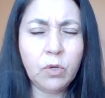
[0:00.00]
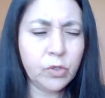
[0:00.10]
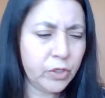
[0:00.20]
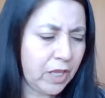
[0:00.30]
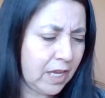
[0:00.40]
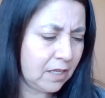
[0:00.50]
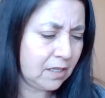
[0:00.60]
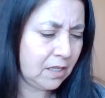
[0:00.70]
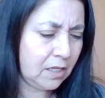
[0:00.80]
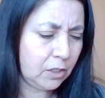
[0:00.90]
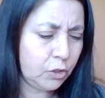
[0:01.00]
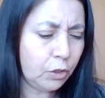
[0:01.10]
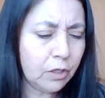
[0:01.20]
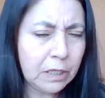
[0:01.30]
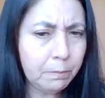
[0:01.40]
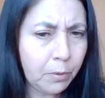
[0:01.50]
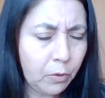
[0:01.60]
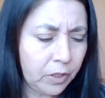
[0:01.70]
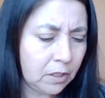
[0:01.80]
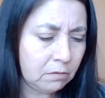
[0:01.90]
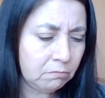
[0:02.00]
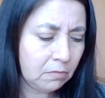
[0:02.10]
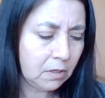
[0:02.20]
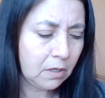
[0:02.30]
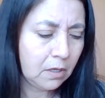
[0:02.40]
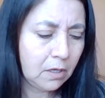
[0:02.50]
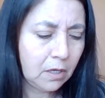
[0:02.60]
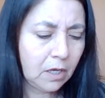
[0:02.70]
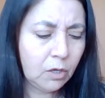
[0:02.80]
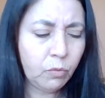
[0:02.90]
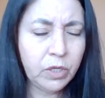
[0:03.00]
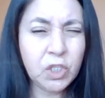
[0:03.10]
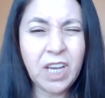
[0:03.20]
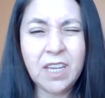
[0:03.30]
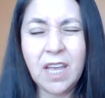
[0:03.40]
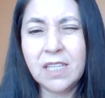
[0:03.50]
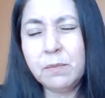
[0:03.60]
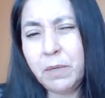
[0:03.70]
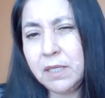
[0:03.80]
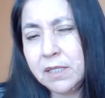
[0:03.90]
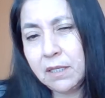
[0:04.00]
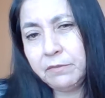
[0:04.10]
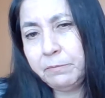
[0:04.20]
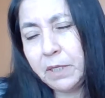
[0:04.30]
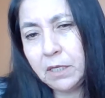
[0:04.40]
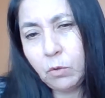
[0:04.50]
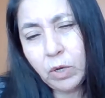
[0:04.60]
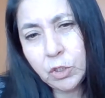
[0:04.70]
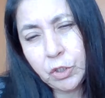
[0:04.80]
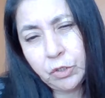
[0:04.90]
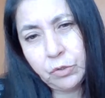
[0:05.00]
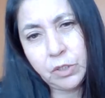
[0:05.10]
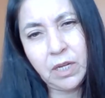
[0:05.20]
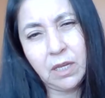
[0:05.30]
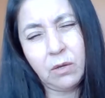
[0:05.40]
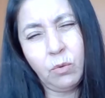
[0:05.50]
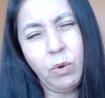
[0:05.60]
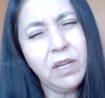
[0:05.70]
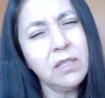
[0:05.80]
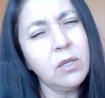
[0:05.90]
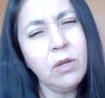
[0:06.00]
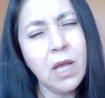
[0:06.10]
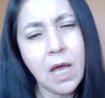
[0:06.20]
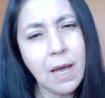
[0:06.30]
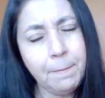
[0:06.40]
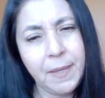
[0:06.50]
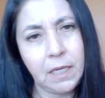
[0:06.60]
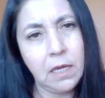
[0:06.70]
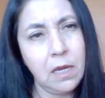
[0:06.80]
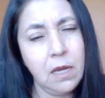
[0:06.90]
was like the turning point in which I asked myself many questions like, what is going to happen?